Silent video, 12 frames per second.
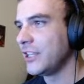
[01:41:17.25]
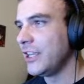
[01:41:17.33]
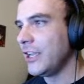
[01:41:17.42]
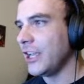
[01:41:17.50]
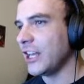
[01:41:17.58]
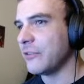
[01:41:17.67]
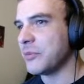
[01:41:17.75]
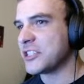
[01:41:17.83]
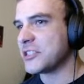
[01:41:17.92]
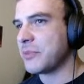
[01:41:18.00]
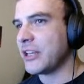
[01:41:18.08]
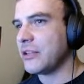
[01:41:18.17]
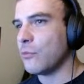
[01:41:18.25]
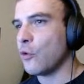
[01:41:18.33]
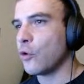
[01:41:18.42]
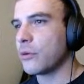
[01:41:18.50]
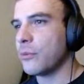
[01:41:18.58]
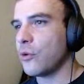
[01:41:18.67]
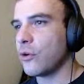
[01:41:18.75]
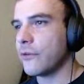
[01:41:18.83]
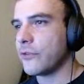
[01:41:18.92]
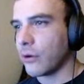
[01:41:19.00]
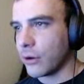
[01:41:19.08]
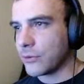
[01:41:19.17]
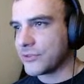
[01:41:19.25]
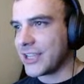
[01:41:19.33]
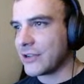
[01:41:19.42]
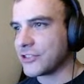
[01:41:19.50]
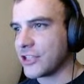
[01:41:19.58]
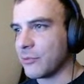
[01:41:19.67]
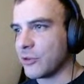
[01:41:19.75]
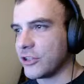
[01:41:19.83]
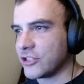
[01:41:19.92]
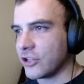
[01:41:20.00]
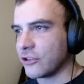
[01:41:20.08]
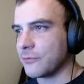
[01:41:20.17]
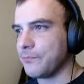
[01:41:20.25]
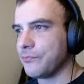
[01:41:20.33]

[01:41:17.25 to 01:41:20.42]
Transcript: and have been spending more and more of your own downtime with each other.